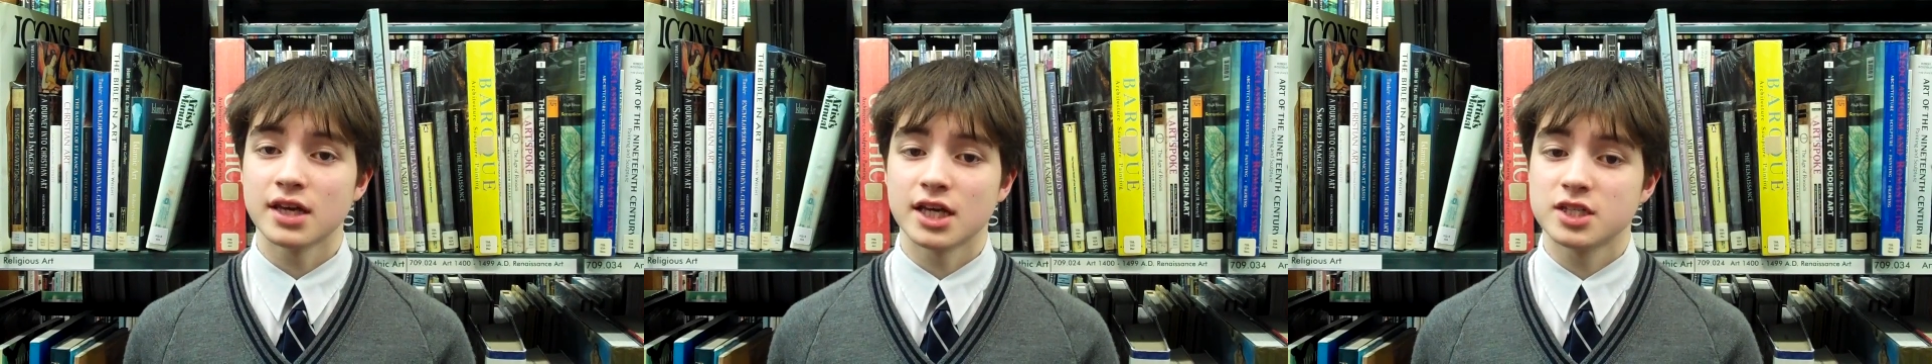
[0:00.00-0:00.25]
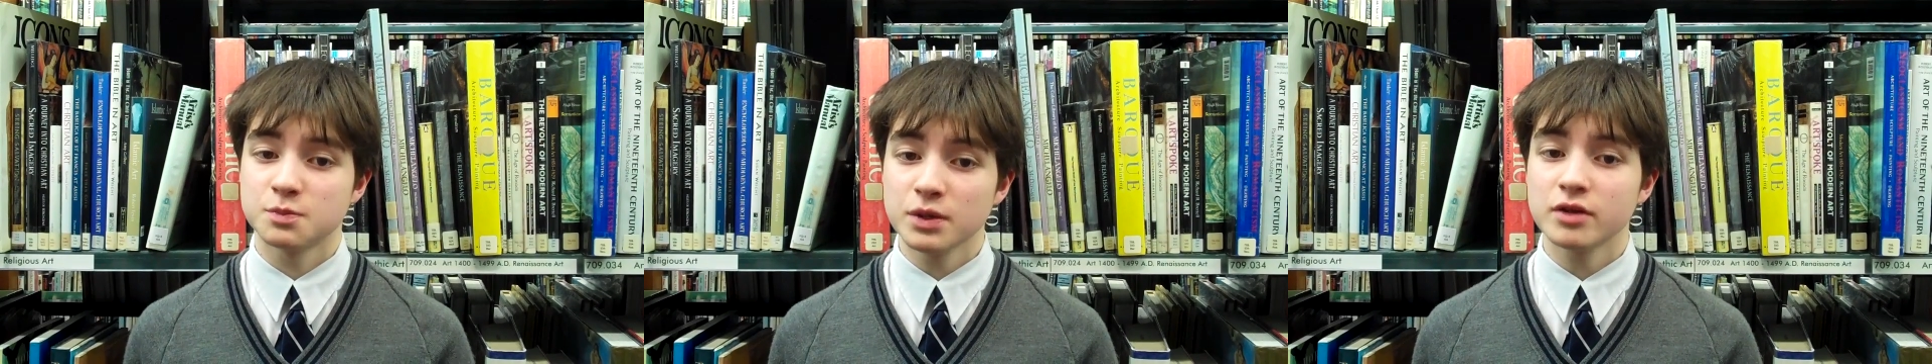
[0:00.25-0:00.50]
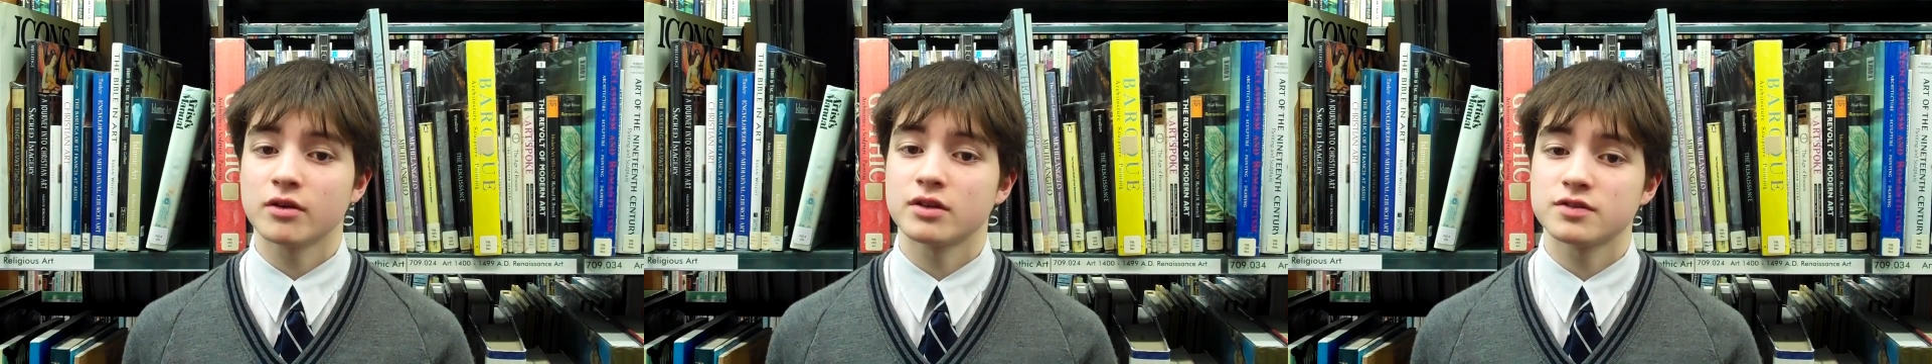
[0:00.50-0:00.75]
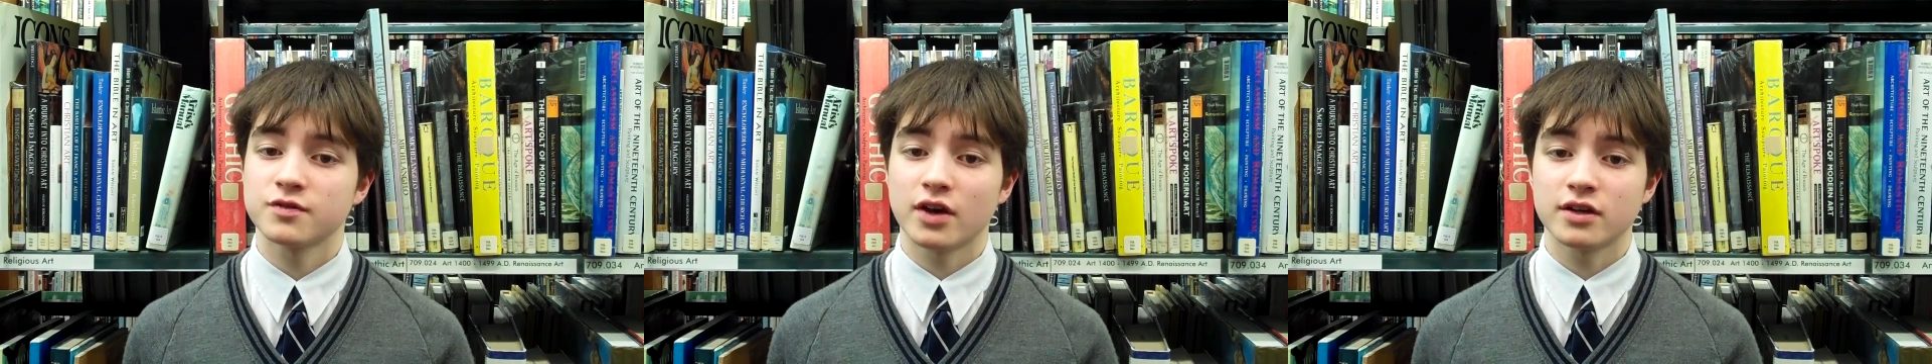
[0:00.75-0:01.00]

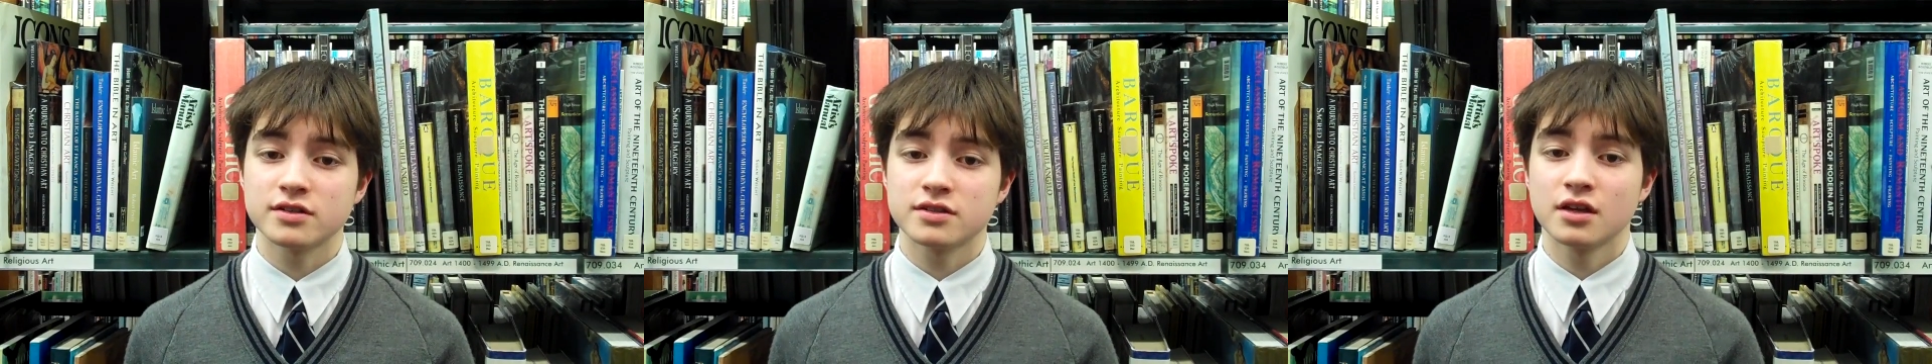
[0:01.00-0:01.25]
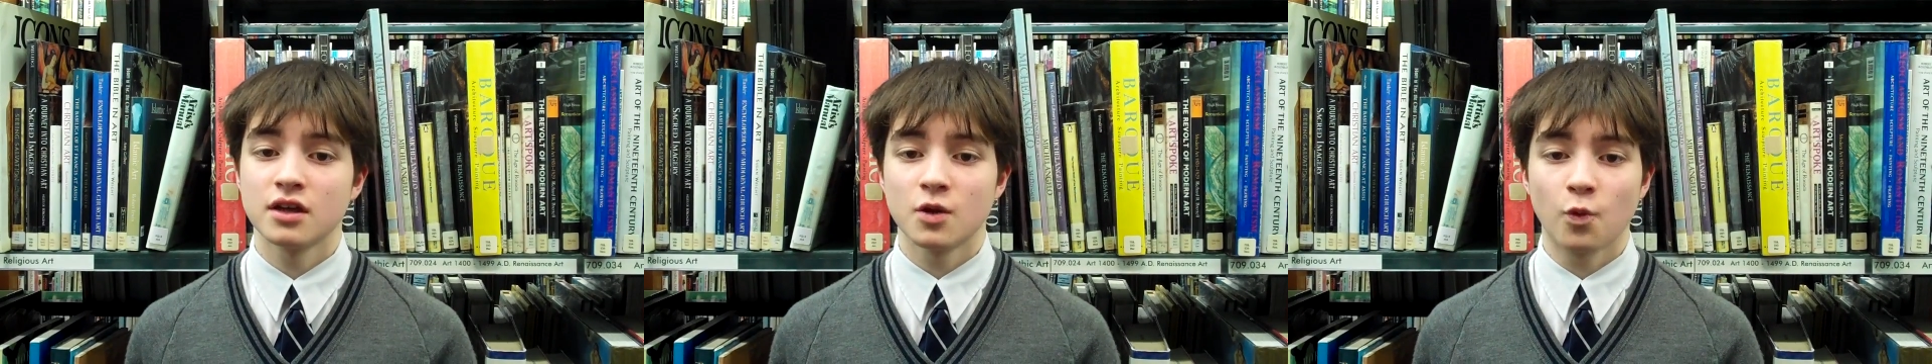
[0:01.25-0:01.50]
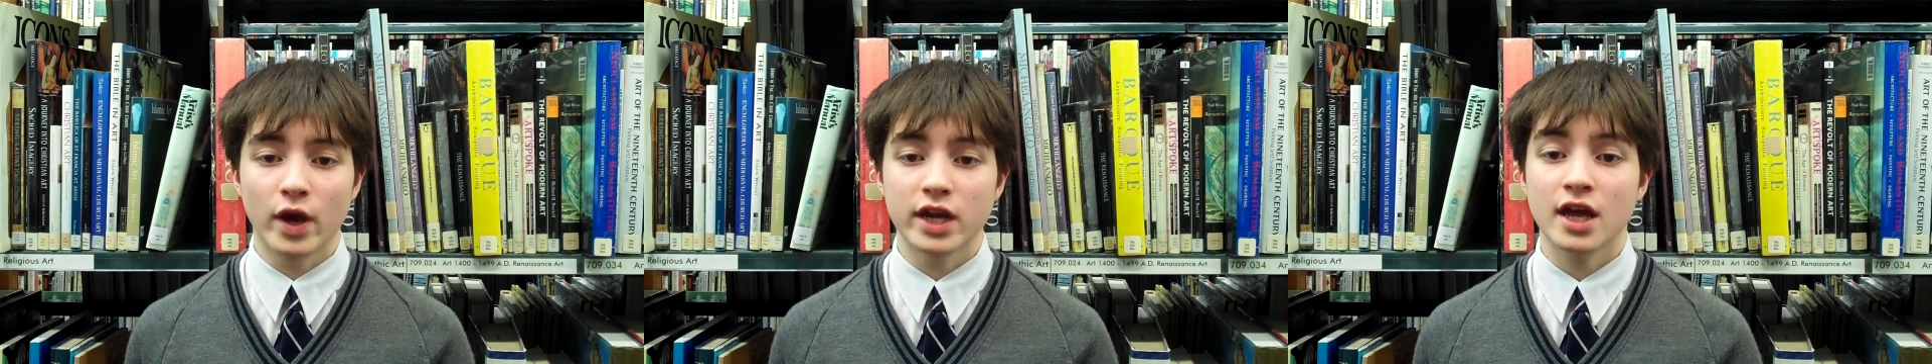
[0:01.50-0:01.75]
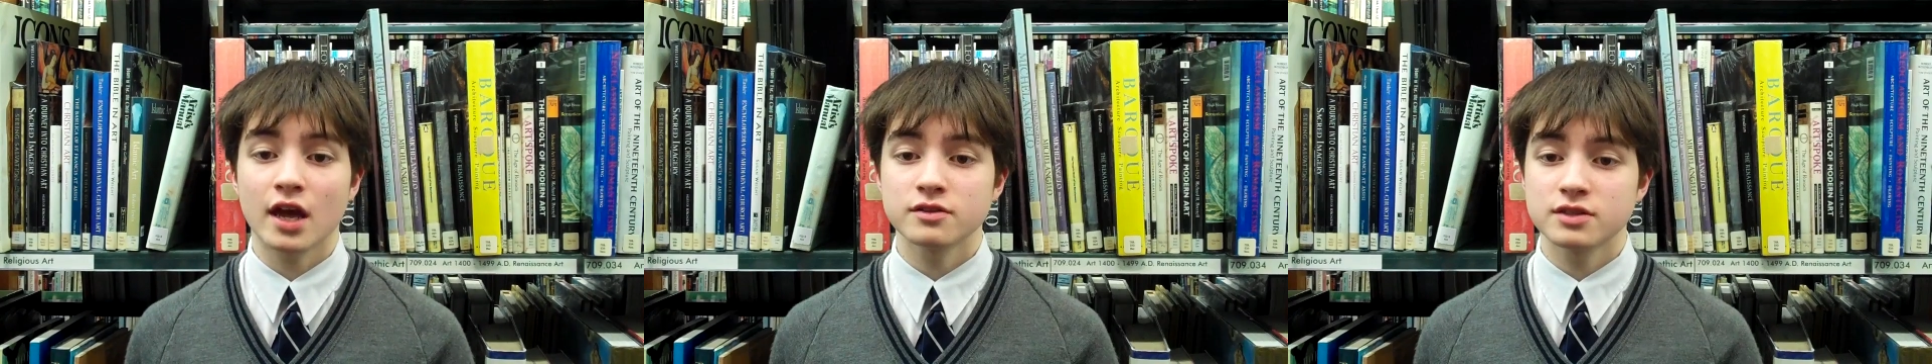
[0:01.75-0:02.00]
experienced fighters
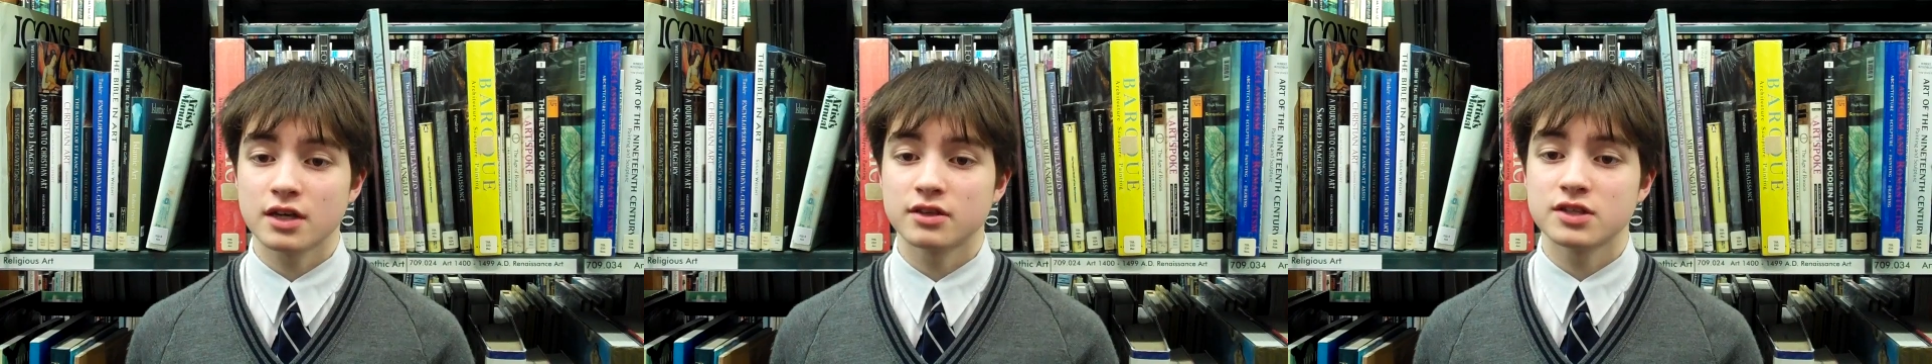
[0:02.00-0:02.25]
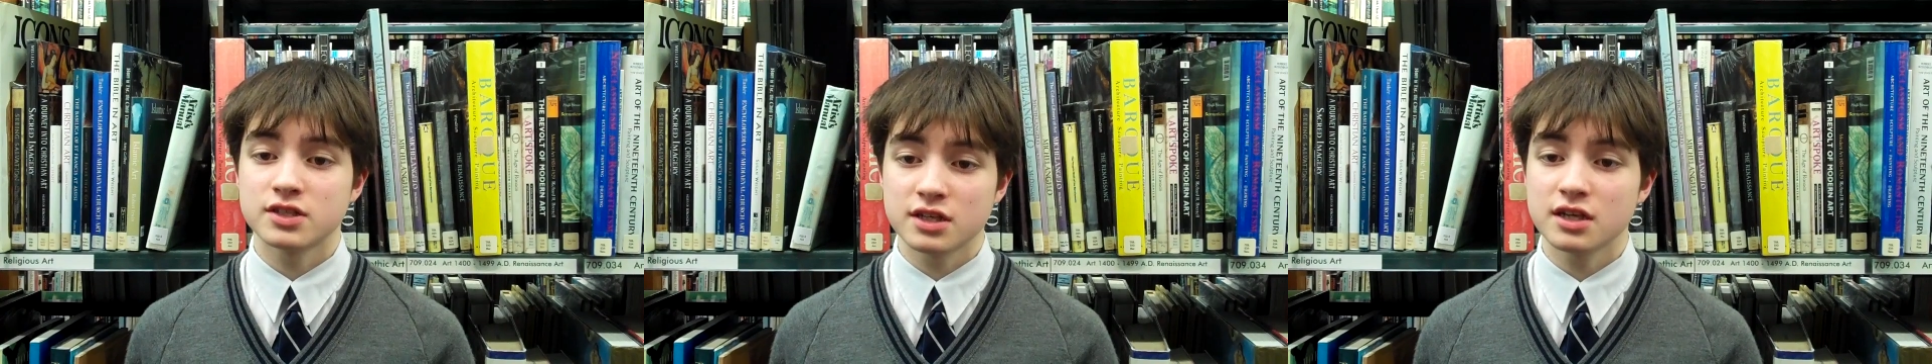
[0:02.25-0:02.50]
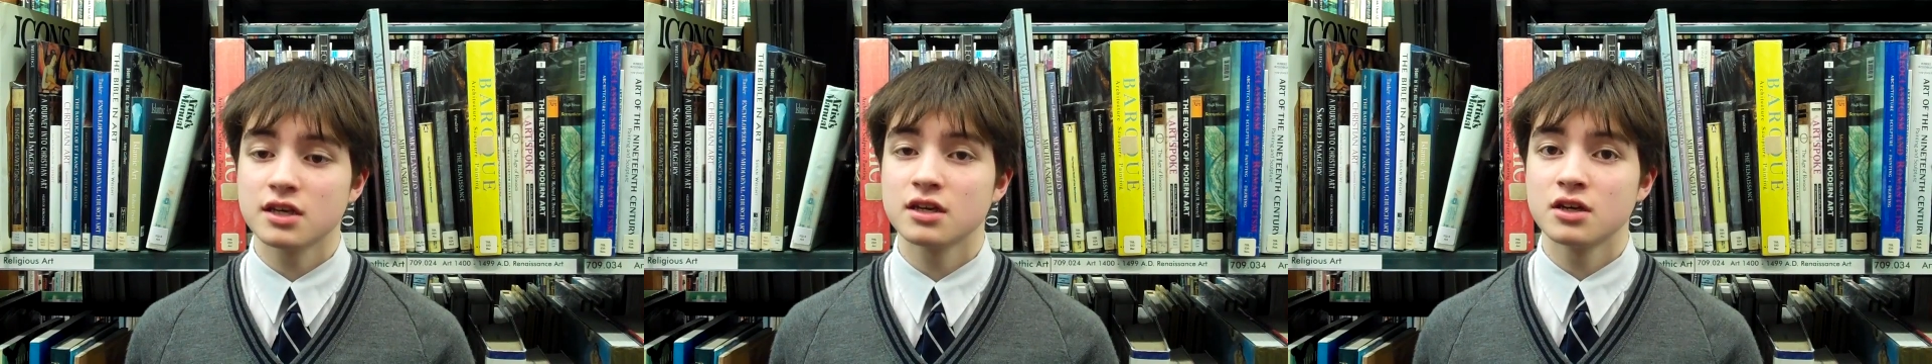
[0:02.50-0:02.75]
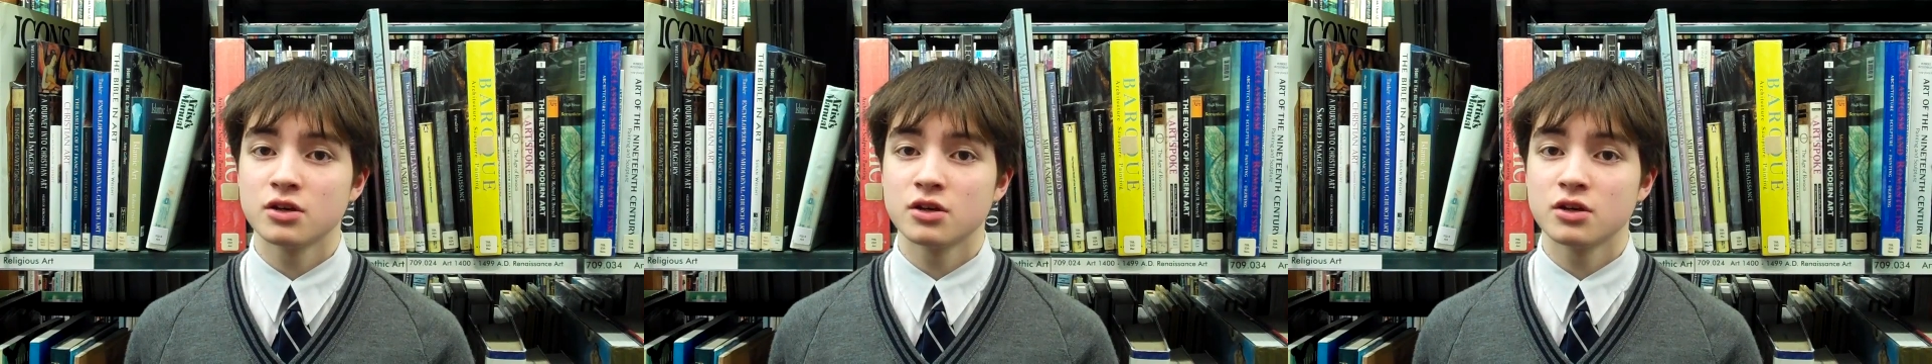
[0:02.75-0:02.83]
waiting outside the city,